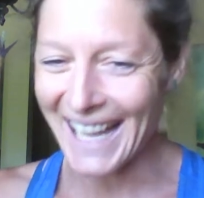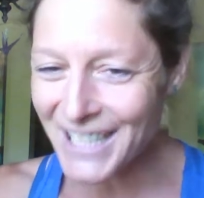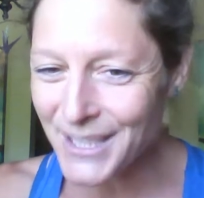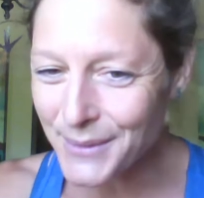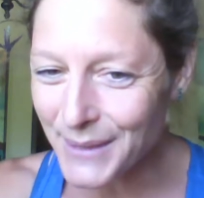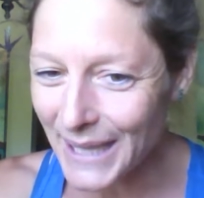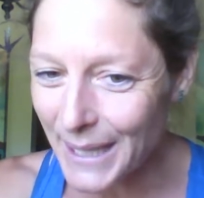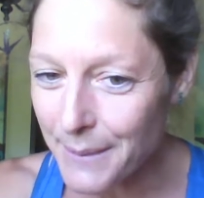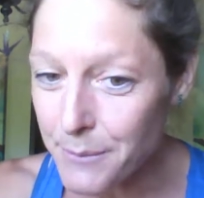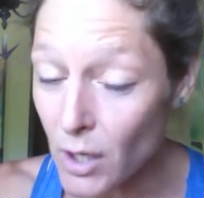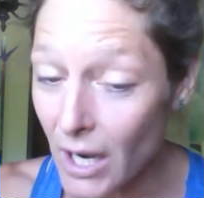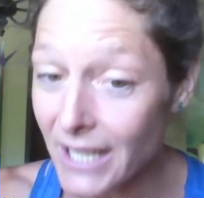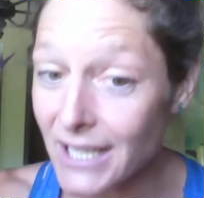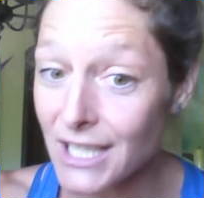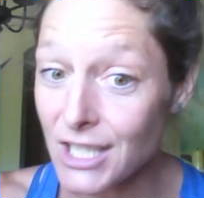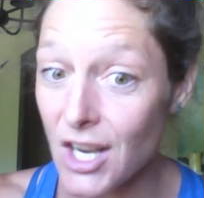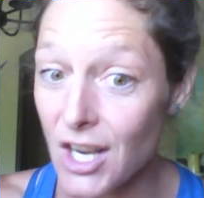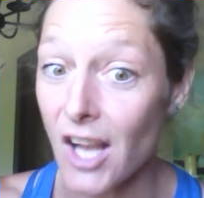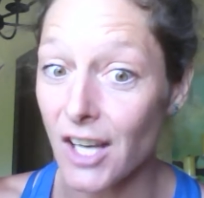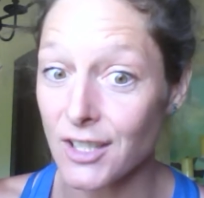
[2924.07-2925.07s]
That's what I'm trying
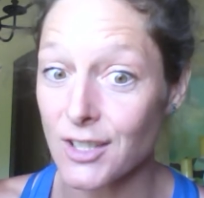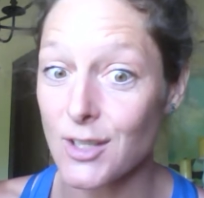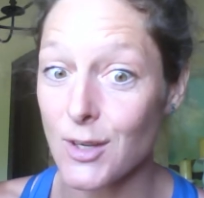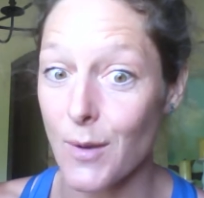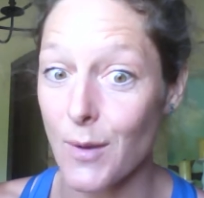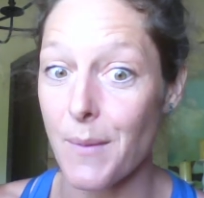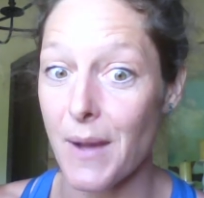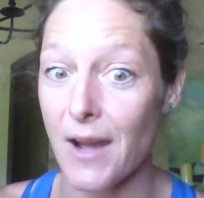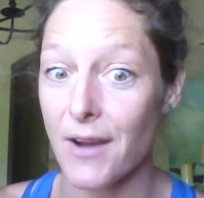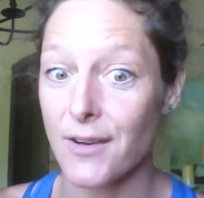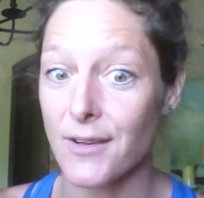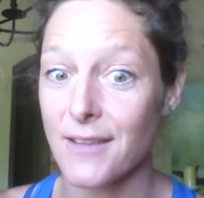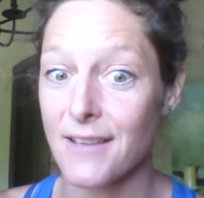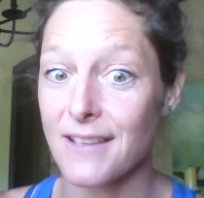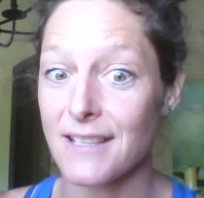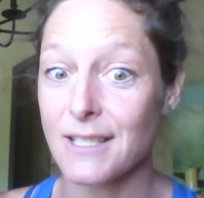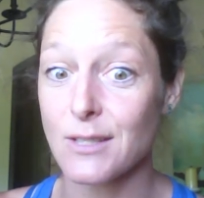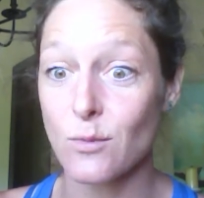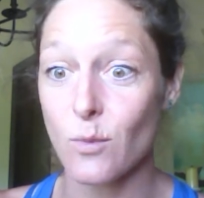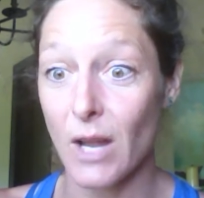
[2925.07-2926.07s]
to talk to you about,
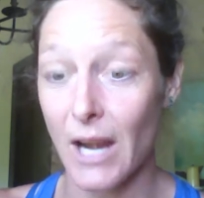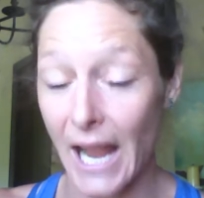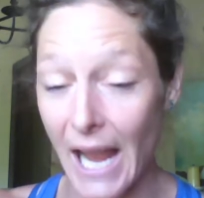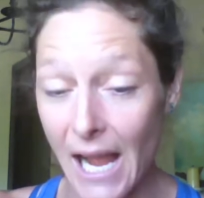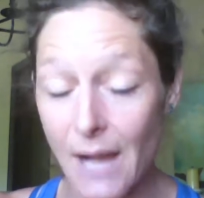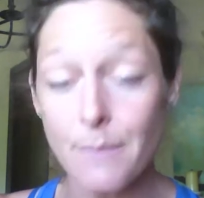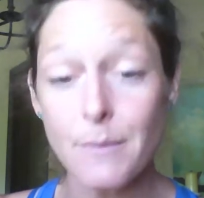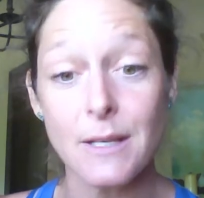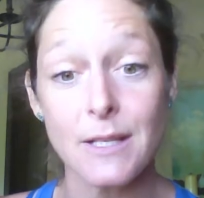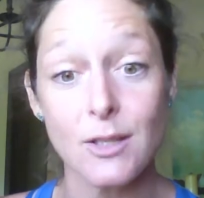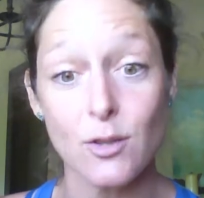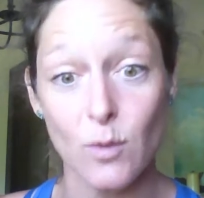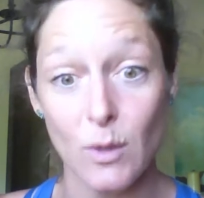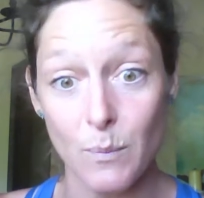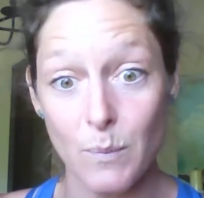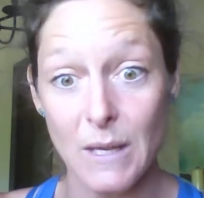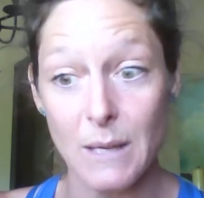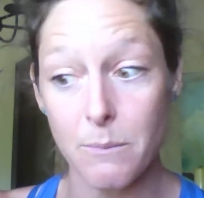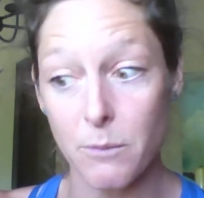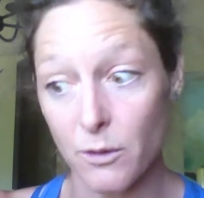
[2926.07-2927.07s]
is what happens
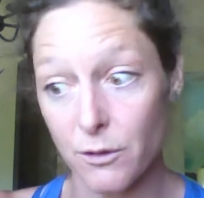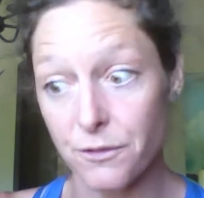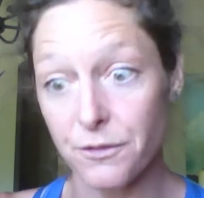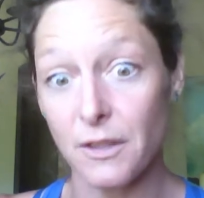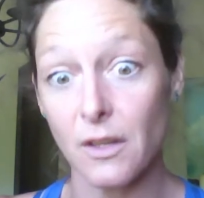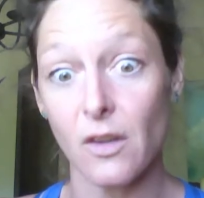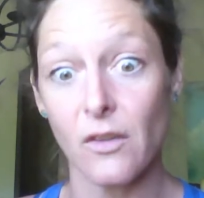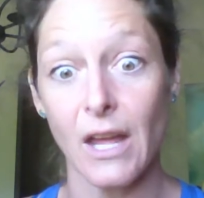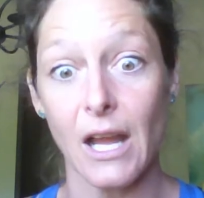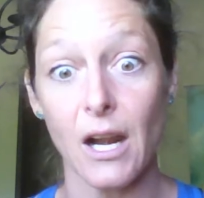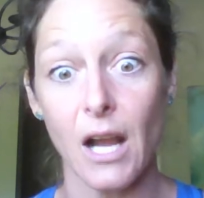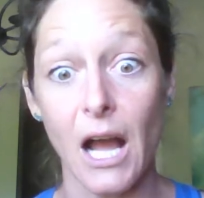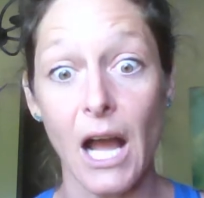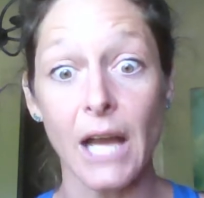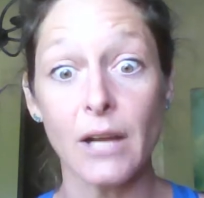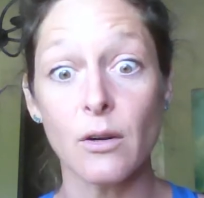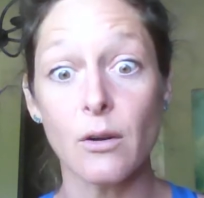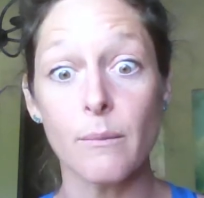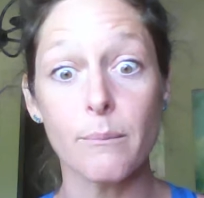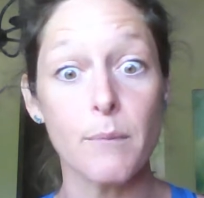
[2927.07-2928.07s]
when people feel that
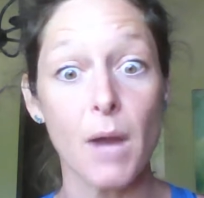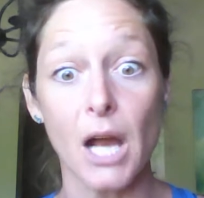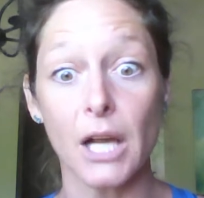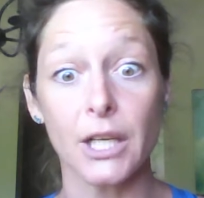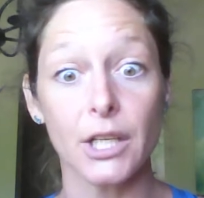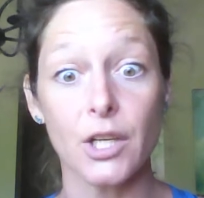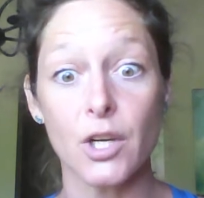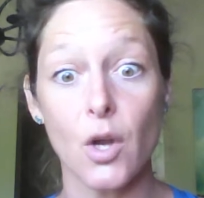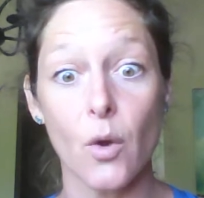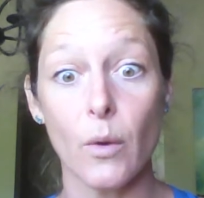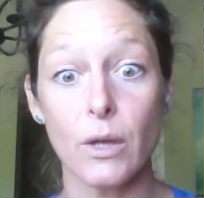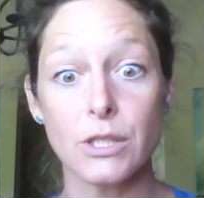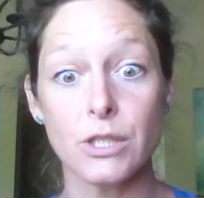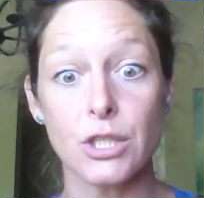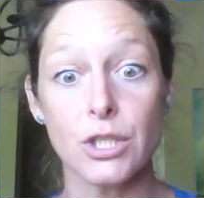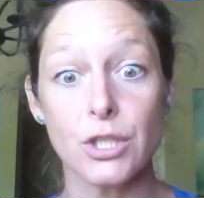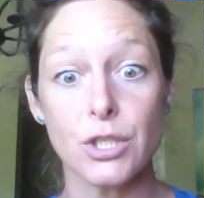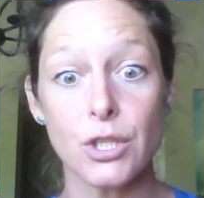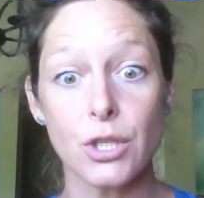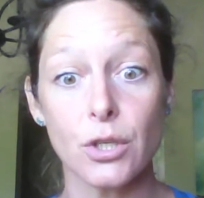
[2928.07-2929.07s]
I'm not going to know what
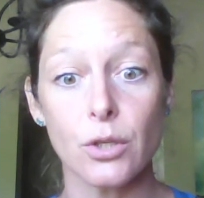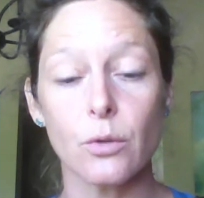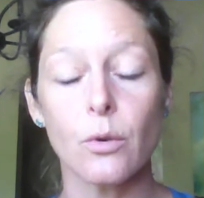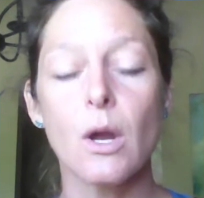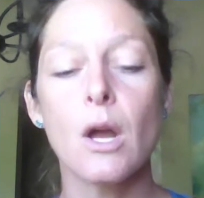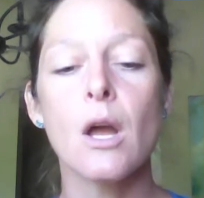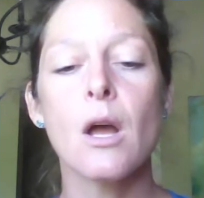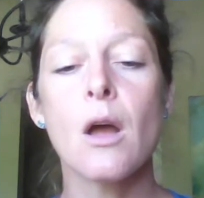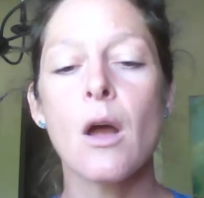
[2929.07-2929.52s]
to do.